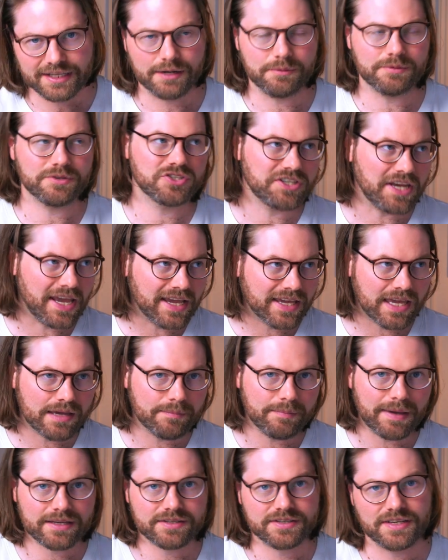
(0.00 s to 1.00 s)
and I was
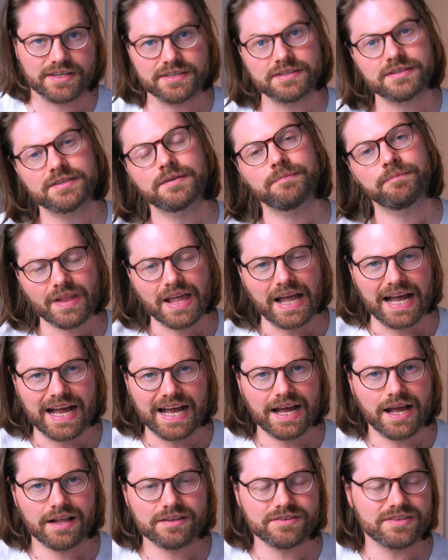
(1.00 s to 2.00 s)
checking mixes,
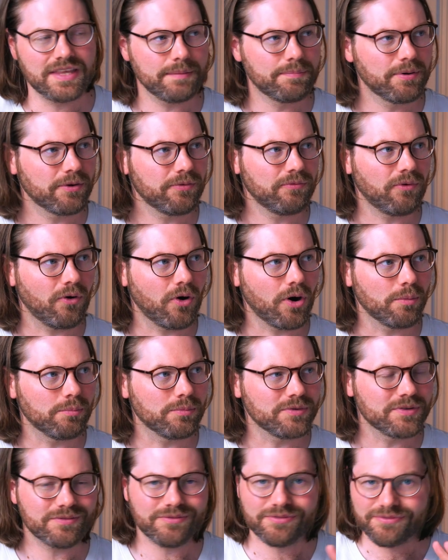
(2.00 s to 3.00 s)
and they
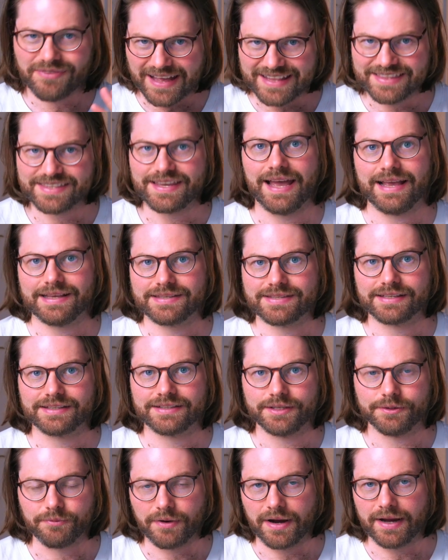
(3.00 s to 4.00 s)
performed
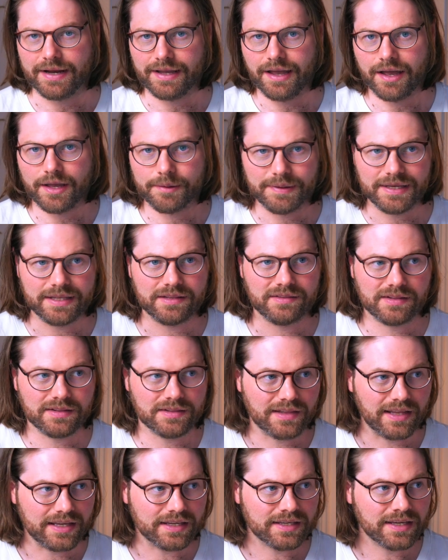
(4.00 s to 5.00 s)
fantastically, right? I mean,
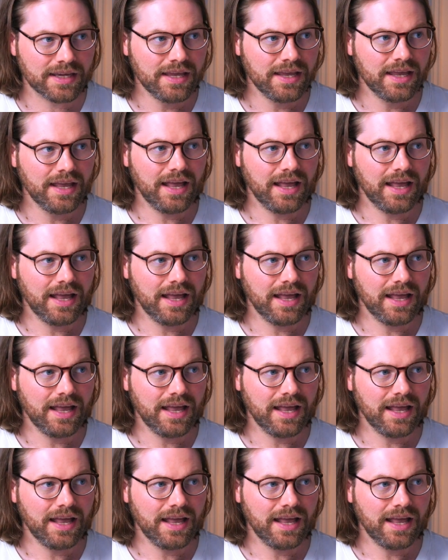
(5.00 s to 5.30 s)
like